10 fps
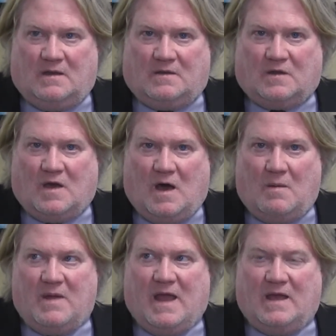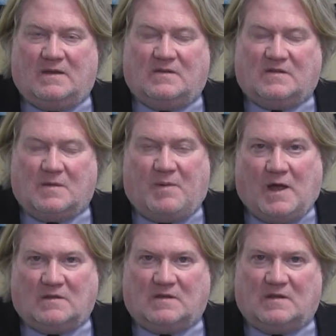to come and
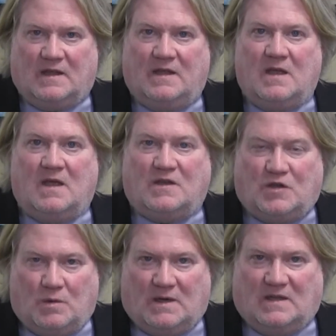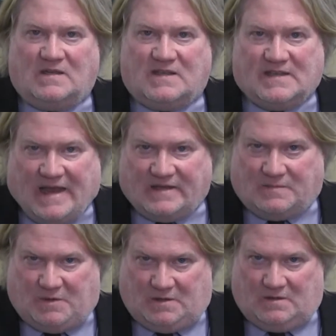supposedly do an
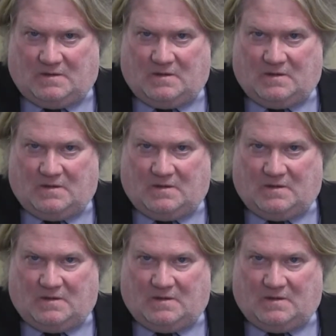assessment